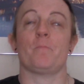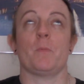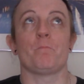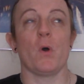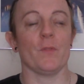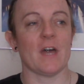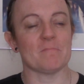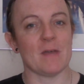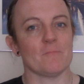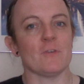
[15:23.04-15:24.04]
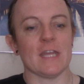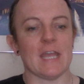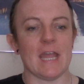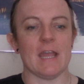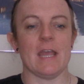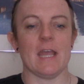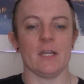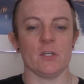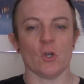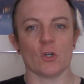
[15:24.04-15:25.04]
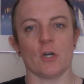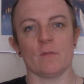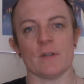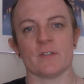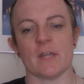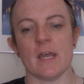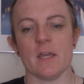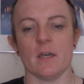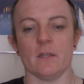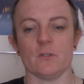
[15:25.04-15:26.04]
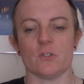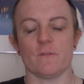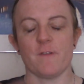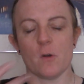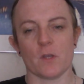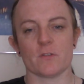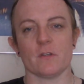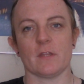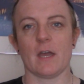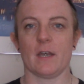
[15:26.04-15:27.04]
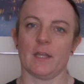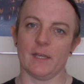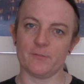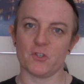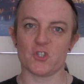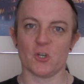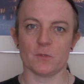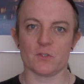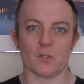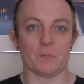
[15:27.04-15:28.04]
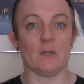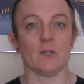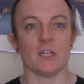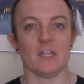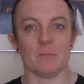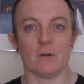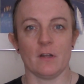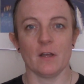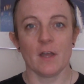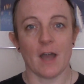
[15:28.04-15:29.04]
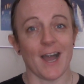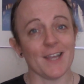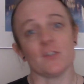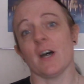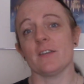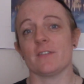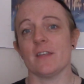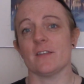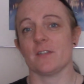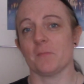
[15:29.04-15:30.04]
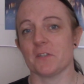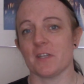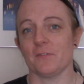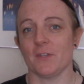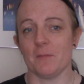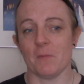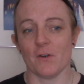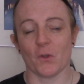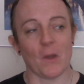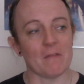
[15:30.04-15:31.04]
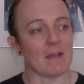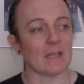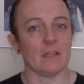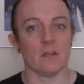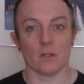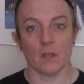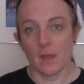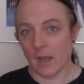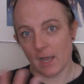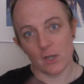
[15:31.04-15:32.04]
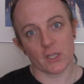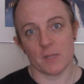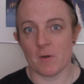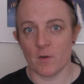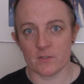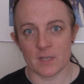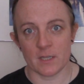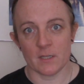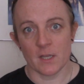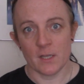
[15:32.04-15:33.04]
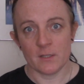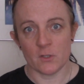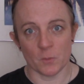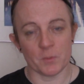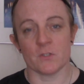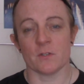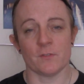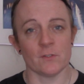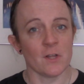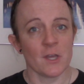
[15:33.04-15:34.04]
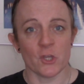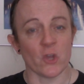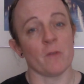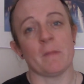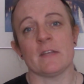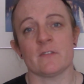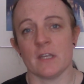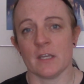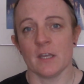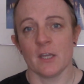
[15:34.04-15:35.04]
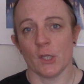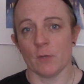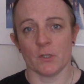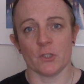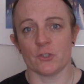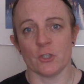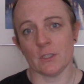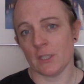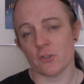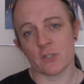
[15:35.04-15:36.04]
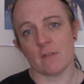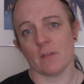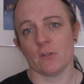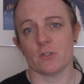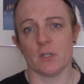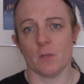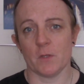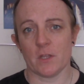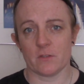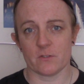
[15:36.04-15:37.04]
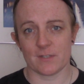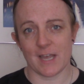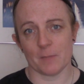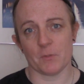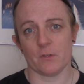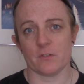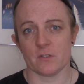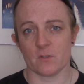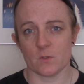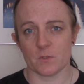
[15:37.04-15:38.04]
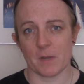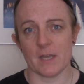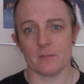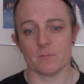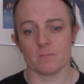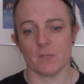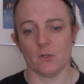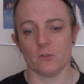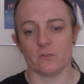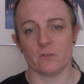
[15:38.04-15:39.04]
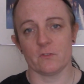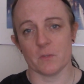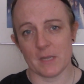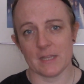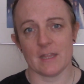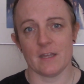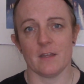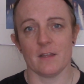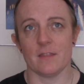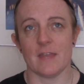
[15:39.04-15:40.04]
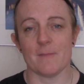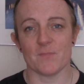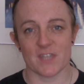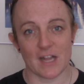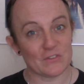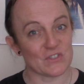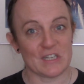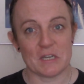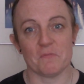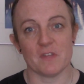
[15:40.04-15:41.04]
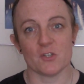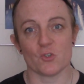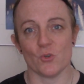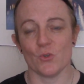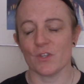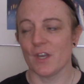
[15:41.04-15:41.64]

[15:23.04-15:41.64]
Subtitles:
put that memory in your current state and focus on that and like lift your shoulders up and look in the mirror. I say this to myself in the mirror quite regularly. I look in the mirror and I say, you're beautiful, you're amazing, you're on your journey, you're sharing your journey with others to help others and to inspire them, you know, to be themselves and live their truth.